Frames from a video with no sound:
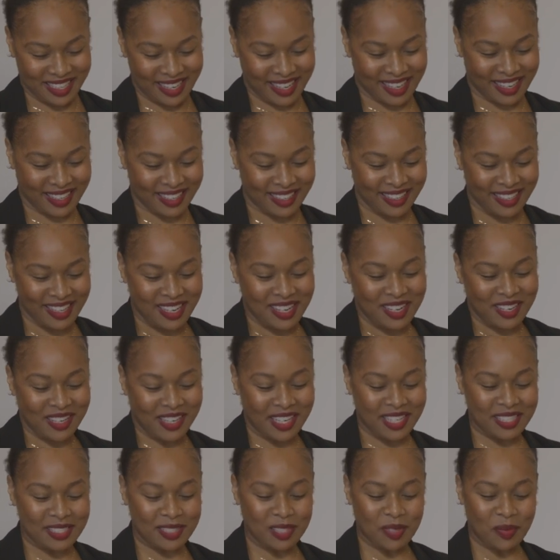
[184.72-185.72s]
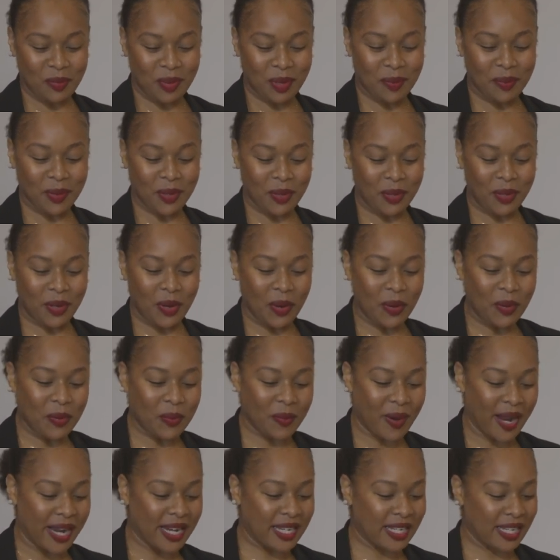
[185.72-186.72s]
Yeah. Okay, so we will go
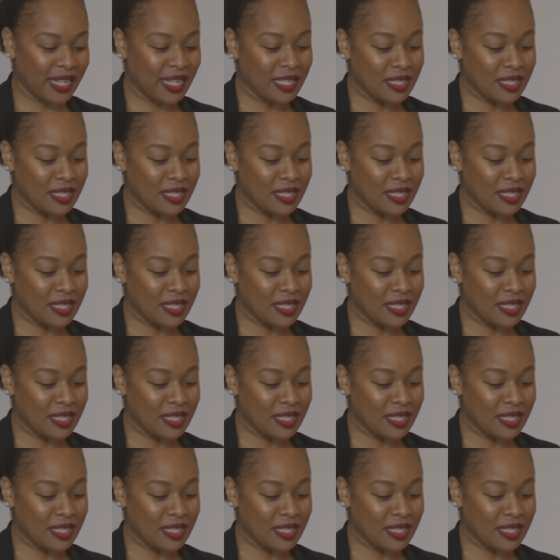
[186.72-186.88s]
right